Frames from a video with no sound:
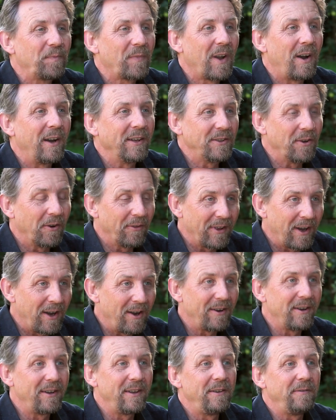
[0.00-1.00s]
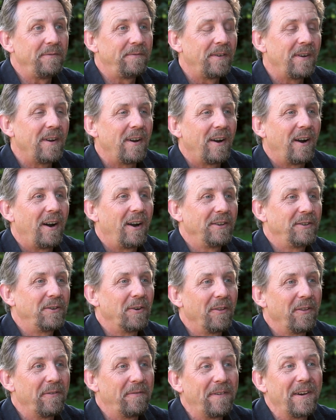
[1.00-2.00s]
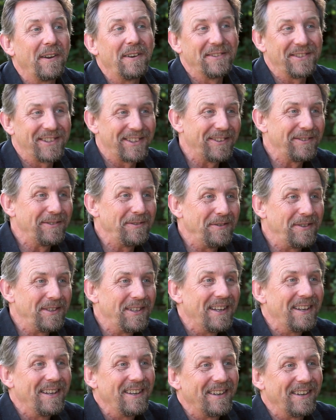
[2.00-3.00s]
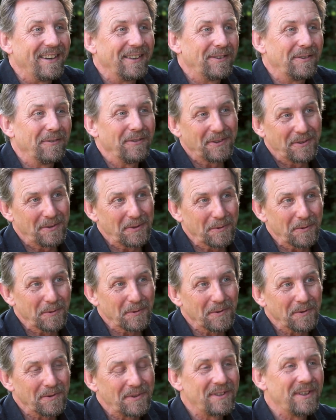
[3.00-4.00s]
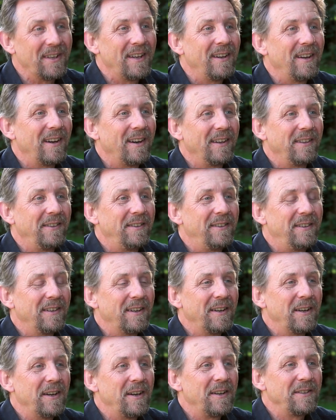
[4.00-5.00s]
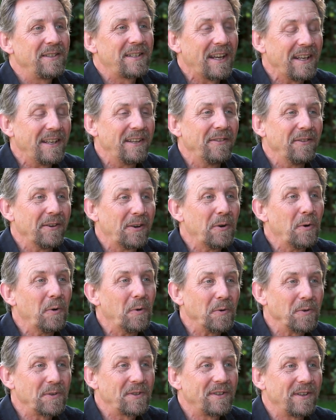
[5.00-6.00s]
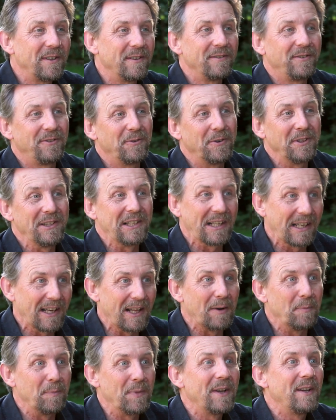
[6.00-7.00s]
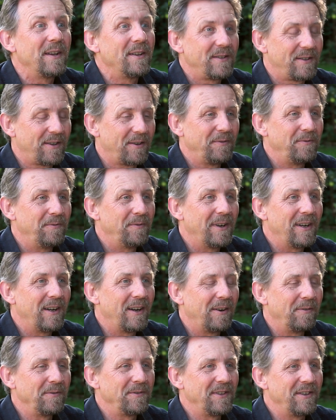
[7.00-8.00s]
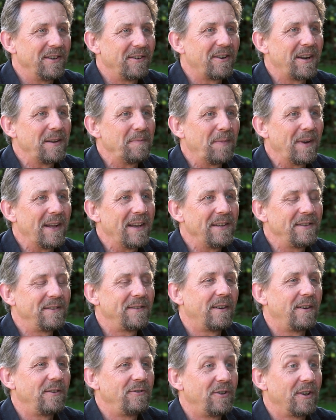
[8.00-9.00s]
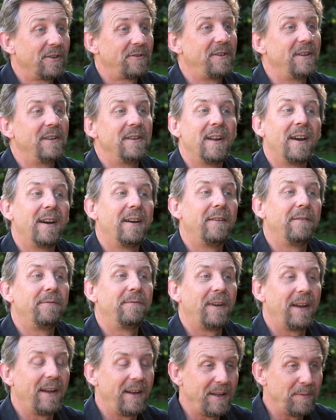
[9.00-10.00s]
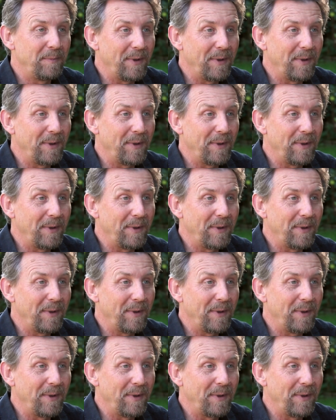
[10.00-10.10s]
I'd got the hive, I'd got the fun suit, I'd got the tools, I'd uh, taken the course and I joined the club. So uh, I was in a great place, just didn't have any